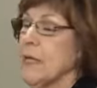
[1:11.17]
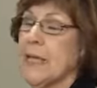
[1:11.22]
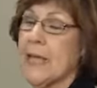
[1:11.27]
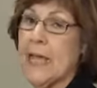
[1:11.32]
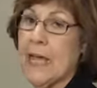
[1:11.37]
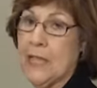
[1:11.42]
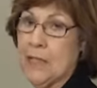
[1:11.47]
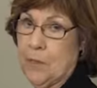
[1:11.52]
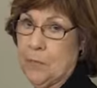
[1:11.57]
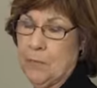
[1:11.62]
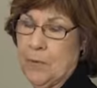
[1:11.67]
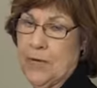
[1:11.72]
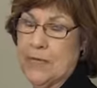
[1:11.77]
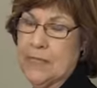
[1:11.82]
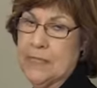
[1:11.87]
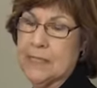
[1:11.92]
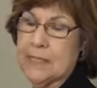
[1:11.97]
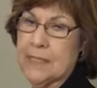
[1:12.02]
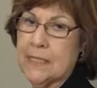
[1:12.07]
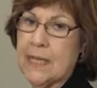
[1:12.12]
been
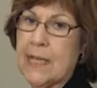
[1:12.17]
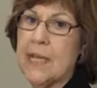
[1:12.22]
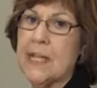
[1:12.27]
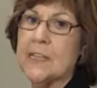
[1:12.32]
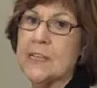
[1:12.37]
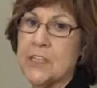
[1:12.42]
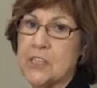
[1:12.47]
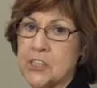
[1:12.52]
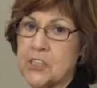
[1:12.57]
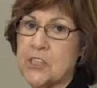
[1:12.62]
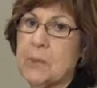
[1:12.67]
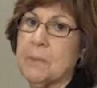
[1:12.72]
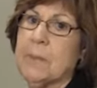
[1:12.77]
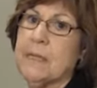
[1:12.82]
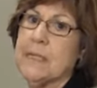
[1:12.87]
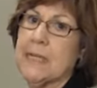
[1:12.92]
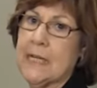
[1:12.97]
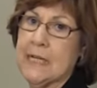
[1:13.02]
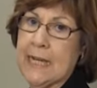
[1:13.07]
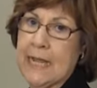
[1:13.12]
calibrated. This should
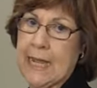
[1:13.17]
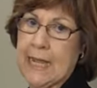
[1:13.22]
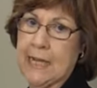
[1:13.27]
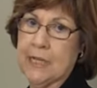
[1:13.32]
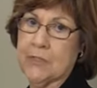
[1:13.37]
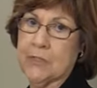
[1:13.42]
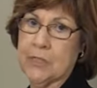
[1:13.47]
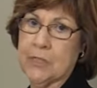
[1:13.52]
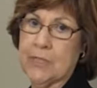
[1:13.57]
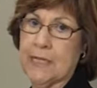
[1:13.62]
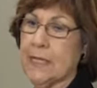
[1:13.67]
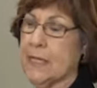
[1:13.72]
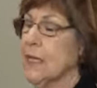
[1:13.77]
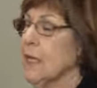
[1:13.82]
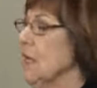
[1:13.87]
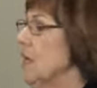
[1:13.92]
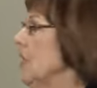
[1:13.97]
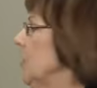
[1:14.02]
be done annually.